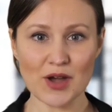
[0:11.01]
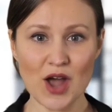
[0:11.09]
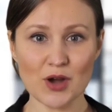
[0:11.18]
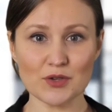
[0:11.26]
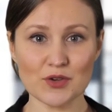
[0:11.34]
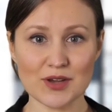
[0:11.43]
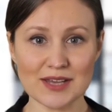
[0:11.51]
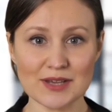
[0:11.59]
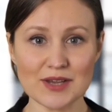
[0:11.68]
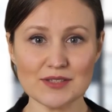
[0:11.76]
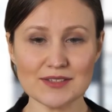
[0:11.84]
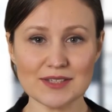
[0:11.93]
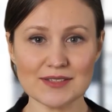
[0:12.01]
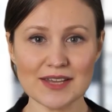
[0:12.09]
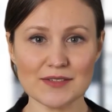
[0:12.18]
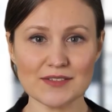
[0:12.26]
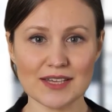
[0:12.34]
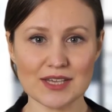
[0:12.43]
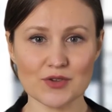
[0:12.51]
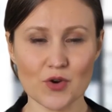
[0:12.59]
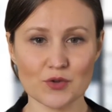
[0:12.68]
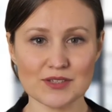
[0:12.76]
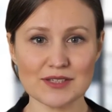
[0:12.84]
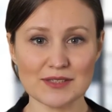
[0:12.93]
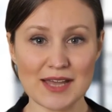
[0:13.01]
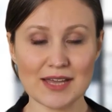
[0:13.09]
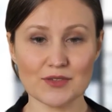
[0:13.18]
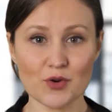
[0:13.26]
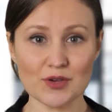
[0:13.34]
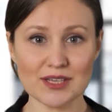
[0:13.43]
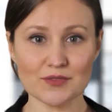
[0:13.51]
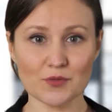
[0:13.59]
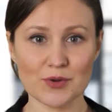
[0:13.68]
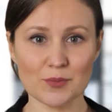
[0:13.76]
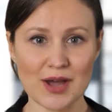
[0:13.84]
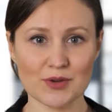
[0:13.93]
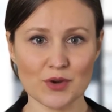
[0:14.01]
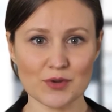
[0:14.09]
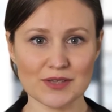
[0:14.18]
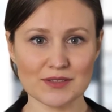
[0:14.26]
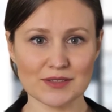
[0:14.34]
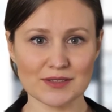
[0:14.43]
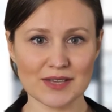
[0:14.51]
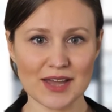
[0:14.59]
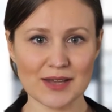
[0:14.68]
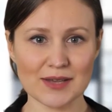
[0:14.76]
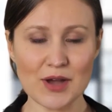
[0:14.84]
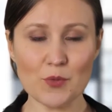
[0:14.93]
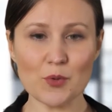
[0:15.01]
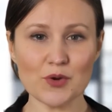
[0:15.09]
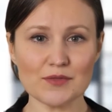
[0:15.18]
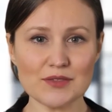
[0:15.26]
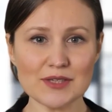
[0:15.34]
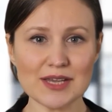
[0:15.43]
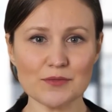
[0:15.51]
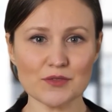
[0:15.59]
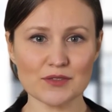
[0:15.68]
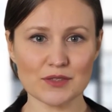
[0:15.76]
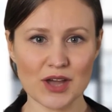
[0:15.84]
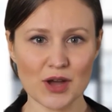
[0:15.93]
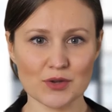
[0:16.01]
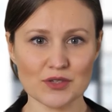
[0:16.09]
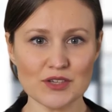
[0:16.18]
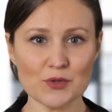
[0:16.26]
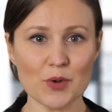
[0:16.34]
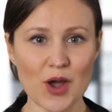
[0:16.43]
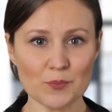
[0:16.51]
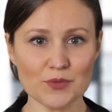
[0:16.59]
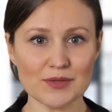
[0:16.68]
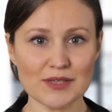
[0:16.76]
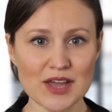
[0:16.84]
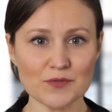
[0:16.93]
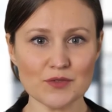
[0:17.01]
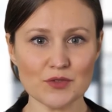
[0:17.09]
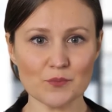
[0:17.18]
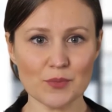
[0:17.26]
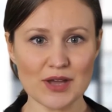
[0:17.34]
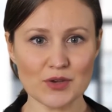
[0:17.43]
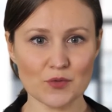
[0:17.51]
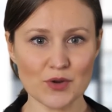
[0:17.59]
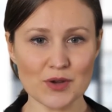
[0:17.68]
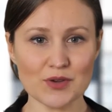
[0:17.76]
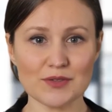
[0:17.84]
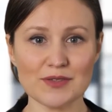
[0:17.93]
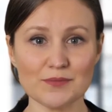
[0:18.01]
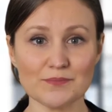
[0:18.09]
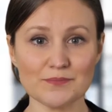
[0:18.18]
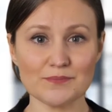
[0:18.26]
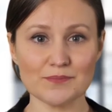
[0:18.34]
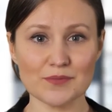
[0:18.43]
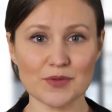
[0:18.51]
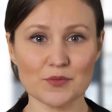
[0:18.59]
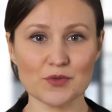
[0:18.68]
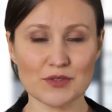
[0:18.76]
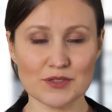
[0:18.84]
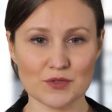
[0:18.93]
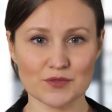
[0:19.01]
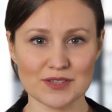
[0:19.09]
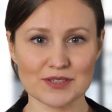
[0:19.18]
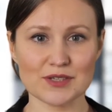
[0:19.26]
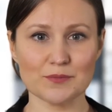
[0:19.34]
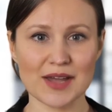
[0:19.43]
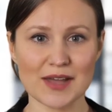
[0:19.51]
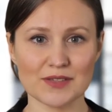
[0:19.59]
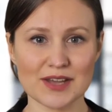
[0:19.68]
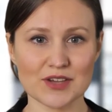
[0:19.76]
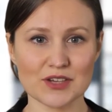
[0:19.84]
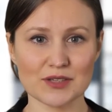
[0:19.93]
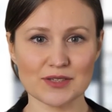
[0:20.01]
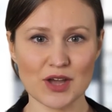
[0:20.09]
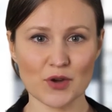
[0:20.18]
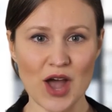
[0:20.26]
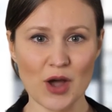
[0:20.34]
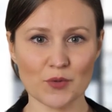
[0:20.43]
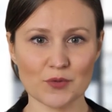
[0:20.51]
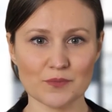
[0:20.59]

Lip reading: Our training consists of 6 courses and 23 micro-lessons that are proven to give you the knowledge to properly govern your medical record, boost your system navigation know-how,